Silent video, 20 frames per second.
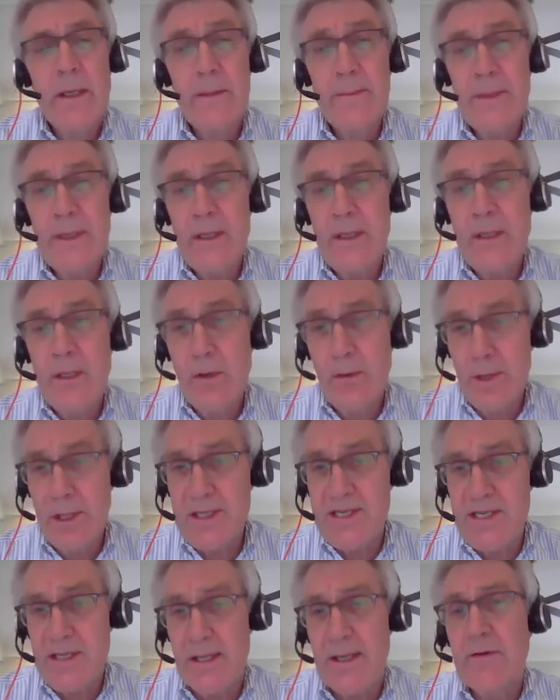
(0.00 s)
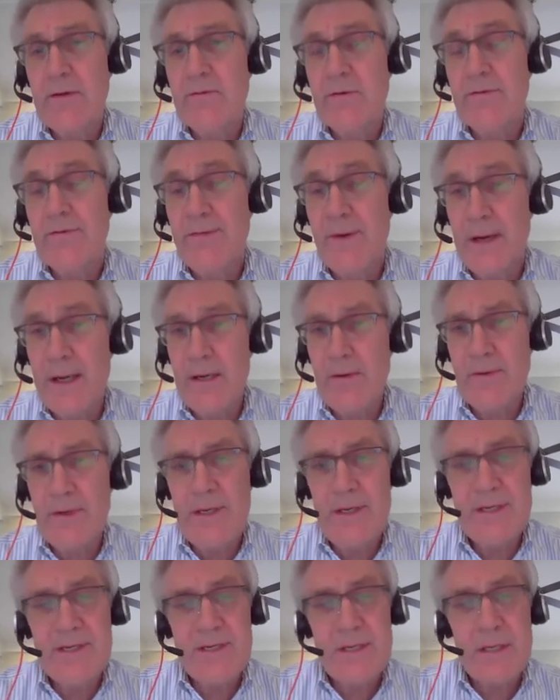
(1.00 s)
um, in units like
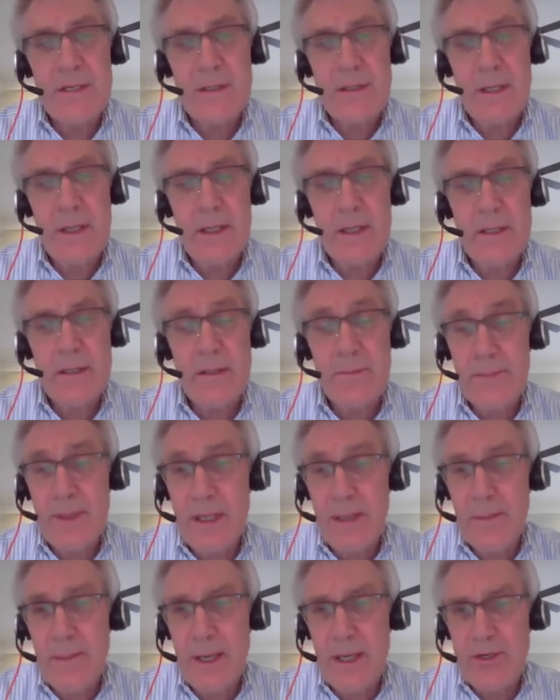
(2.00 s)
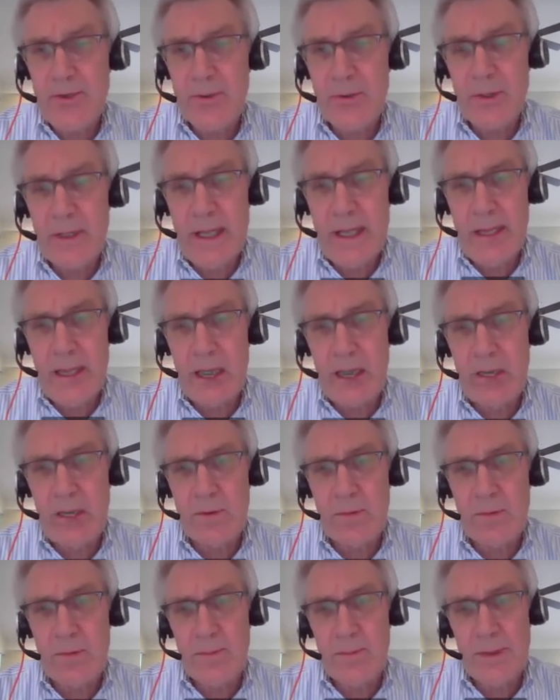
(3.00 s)
refineries and and the big
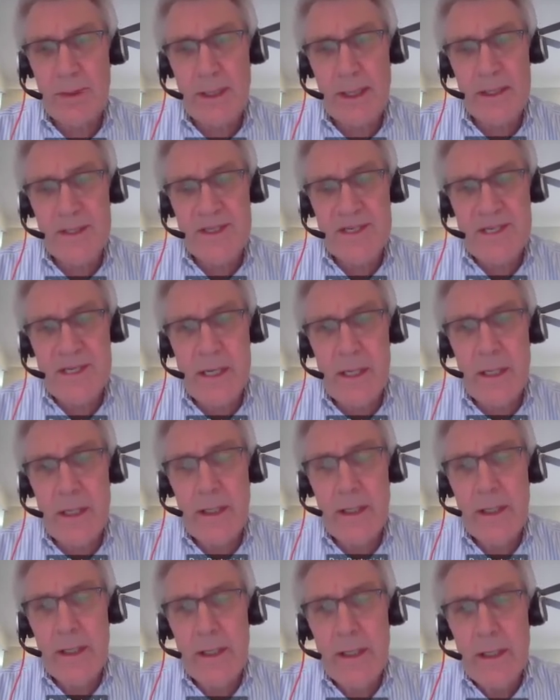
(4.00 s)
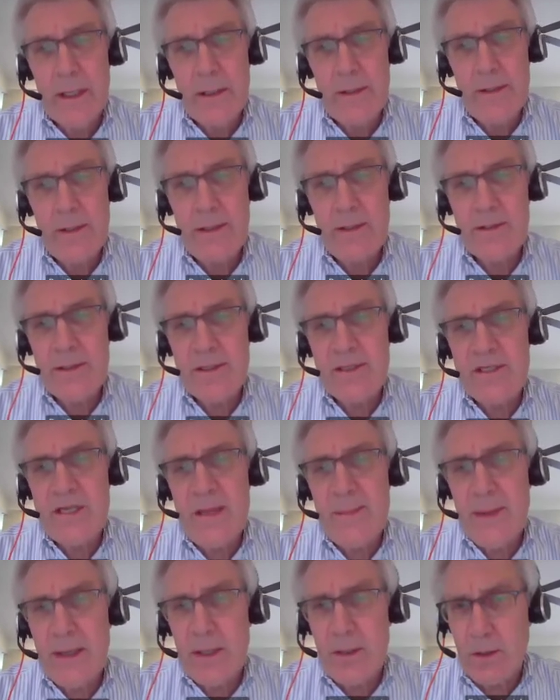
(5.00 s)
petrochemical plants. The the
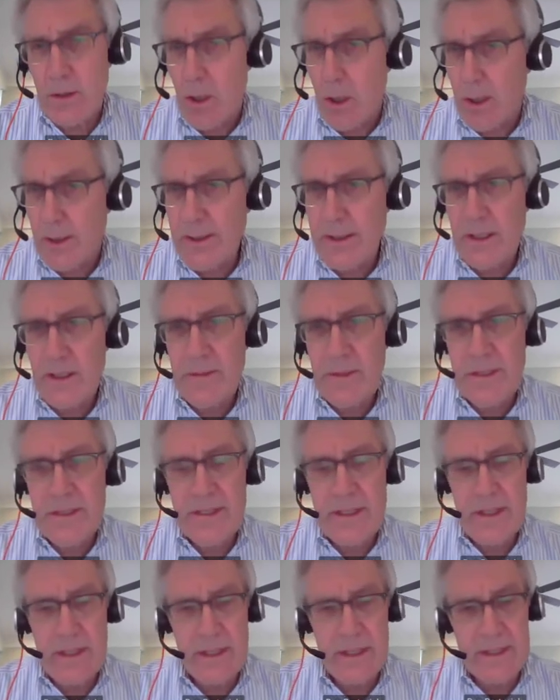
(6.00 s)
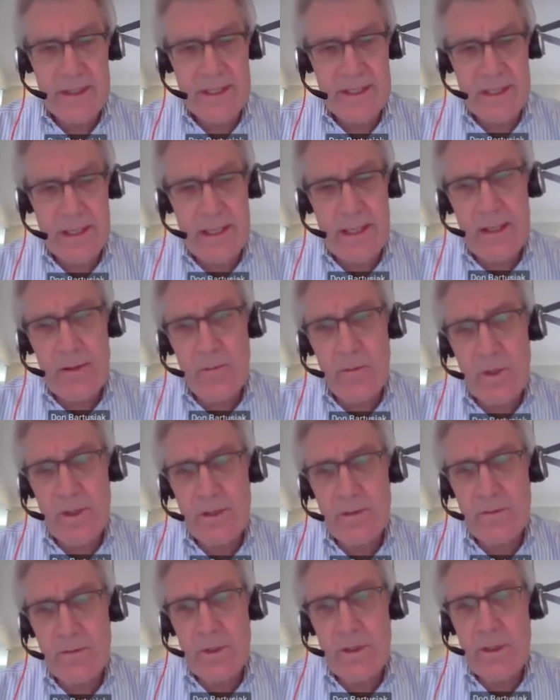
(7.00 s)
typical argument is that
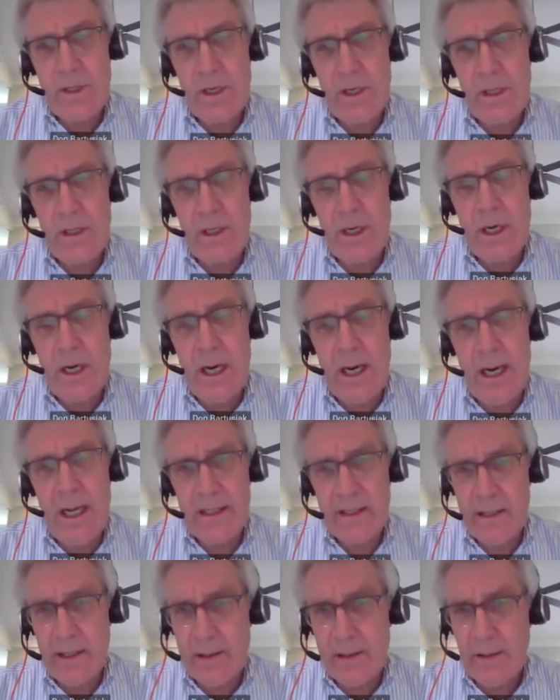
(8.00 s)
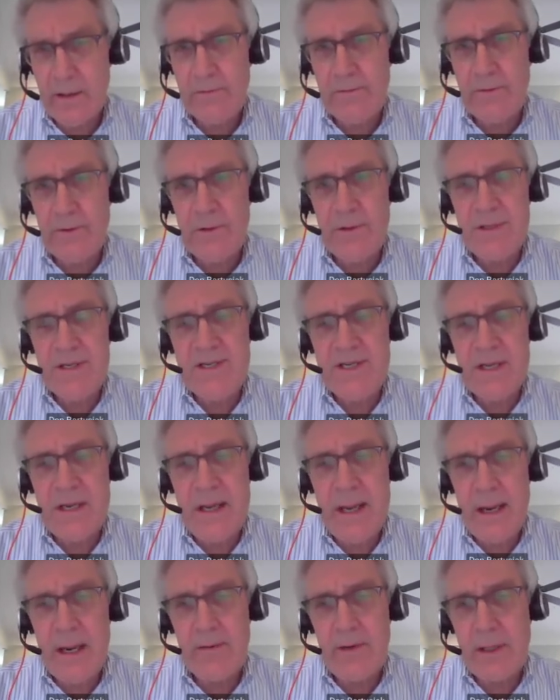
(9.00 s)
with with a hot cutover
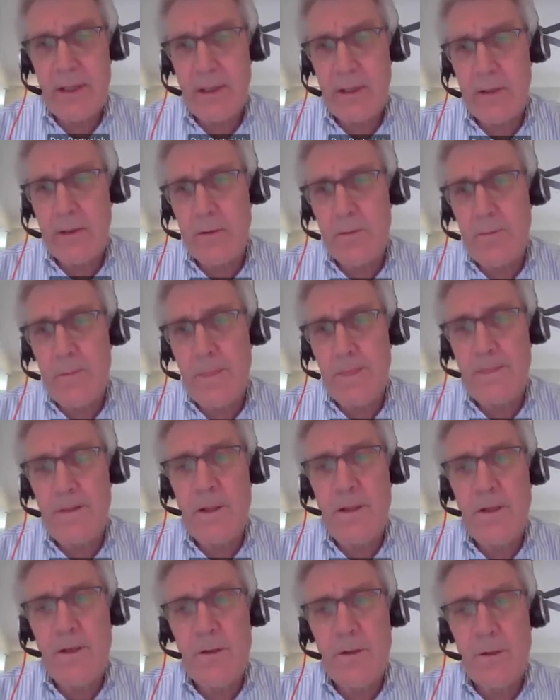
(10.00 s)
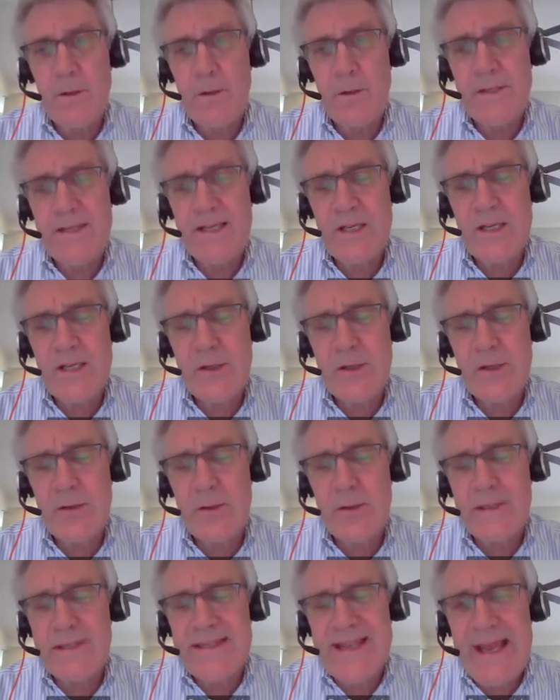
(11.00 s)
scenario, you're you're
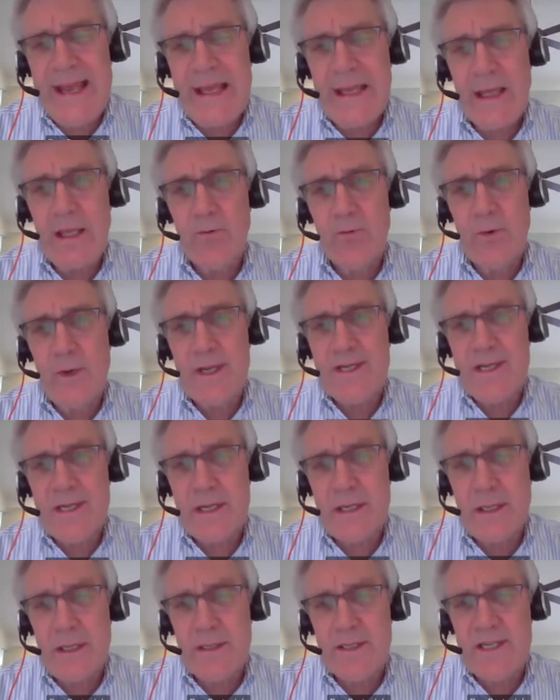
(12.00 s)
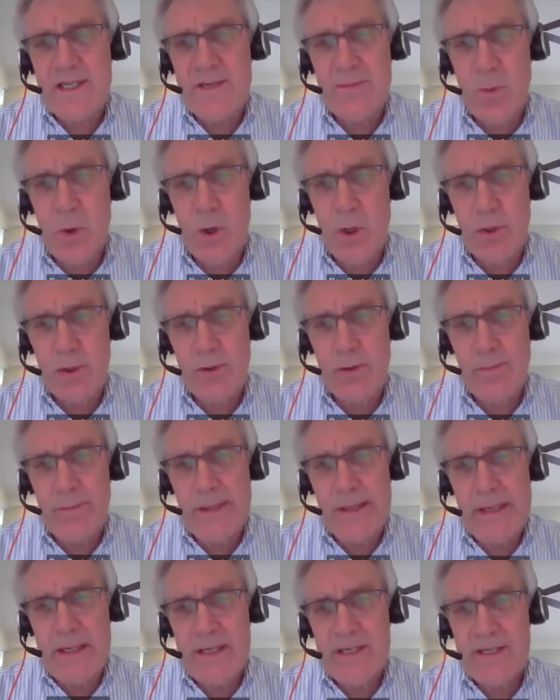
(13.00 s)
taking risk in smaller
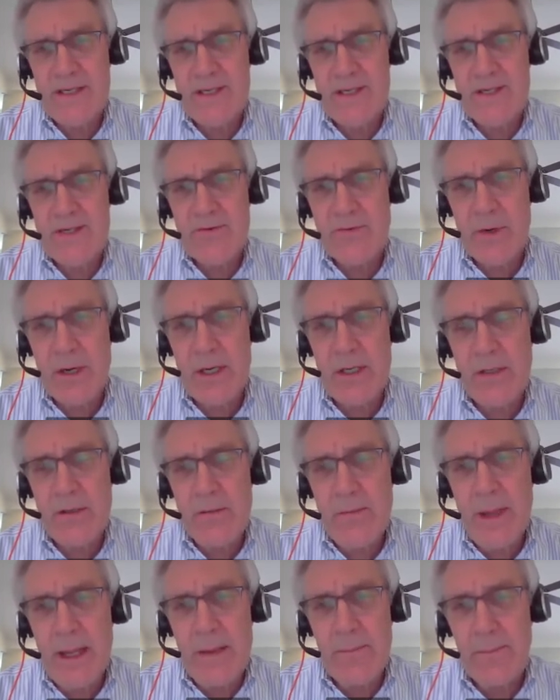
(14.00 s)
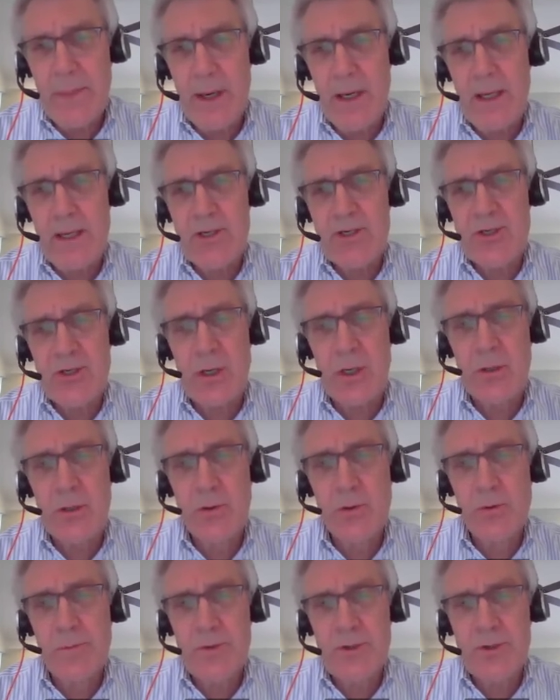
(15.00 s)
pieces, right? You may botch a
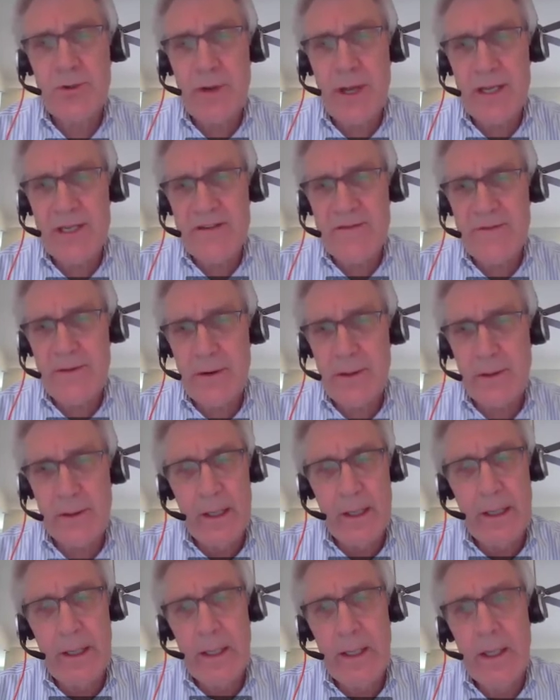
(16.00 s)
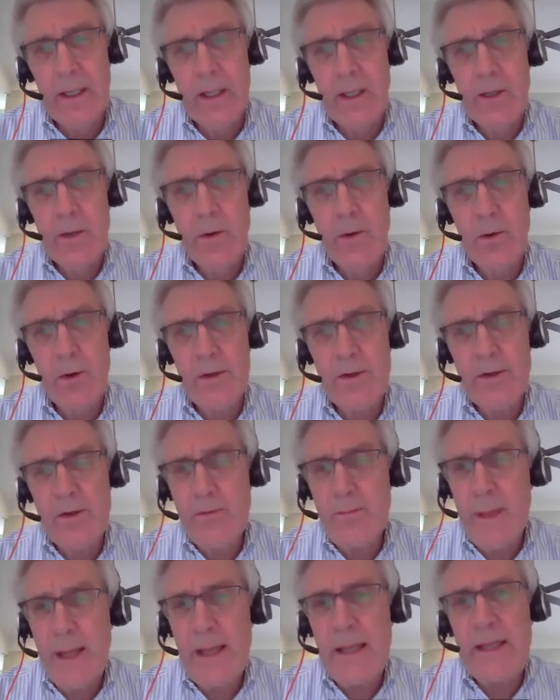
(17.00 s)
loop transfer or
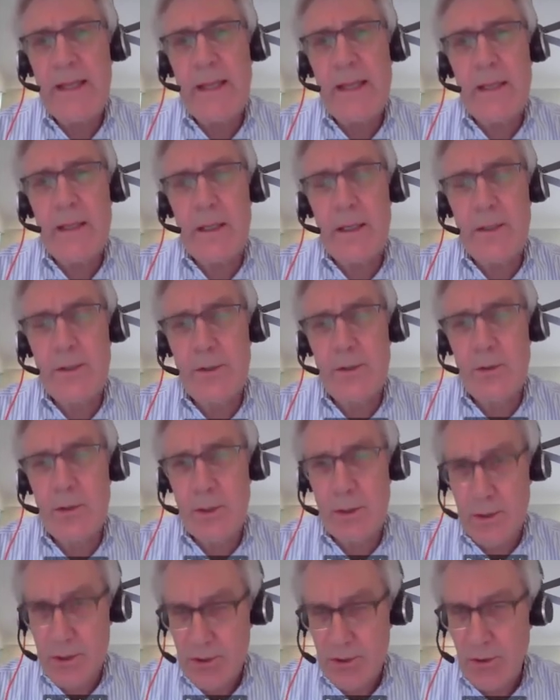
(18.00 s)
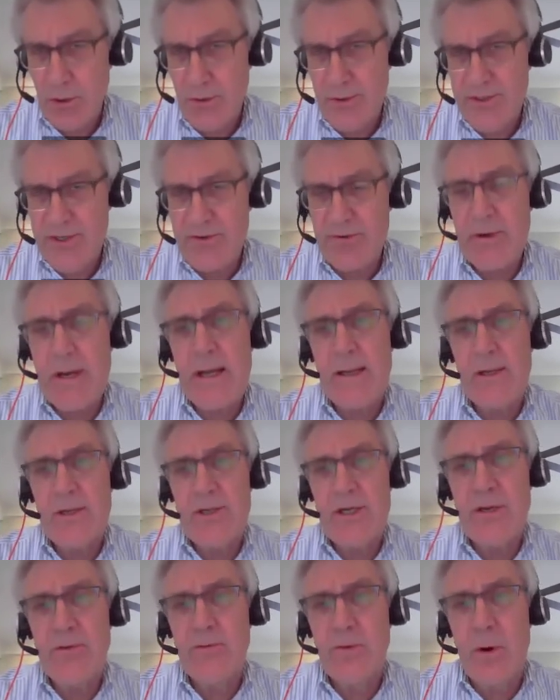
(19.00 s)
you may get a new control
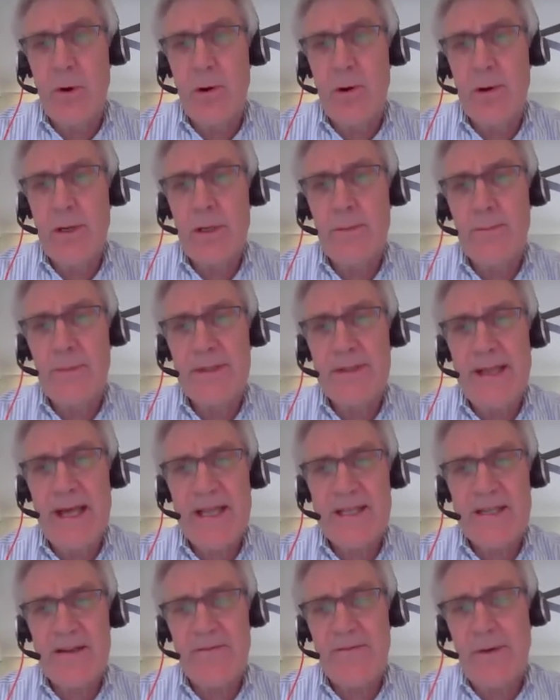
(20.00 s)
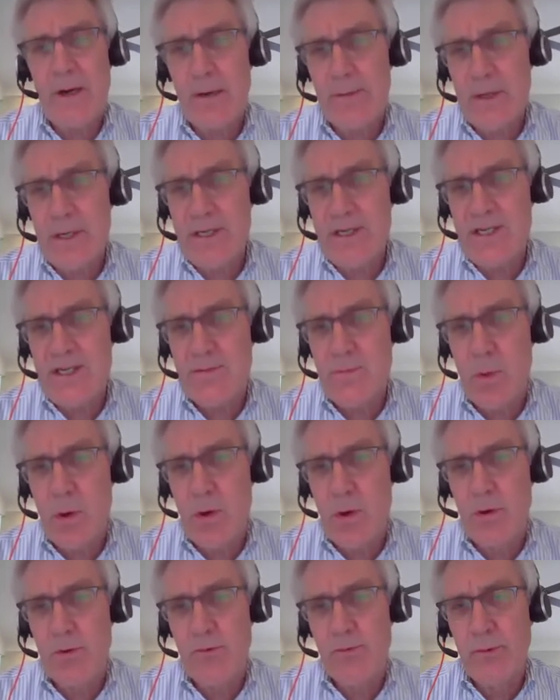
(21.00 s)
strategy wrong, but that's a very
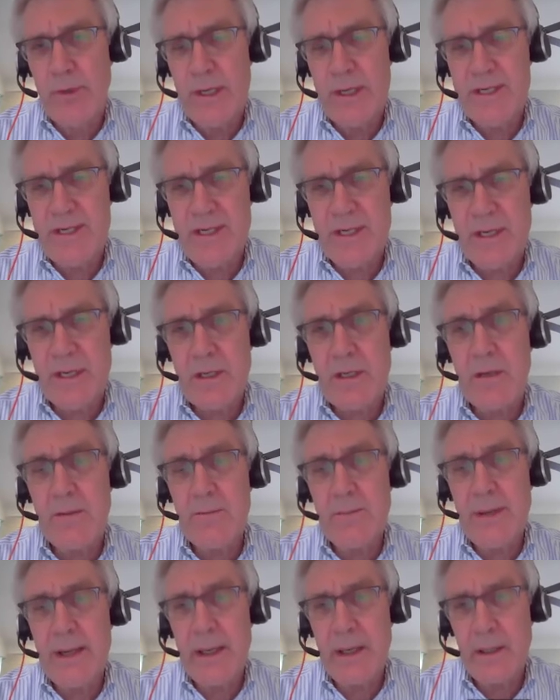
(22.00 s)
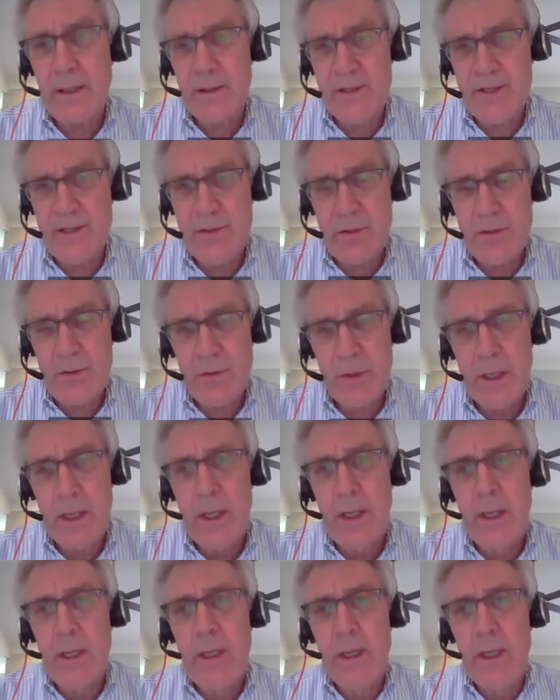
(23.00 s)
small risk compared to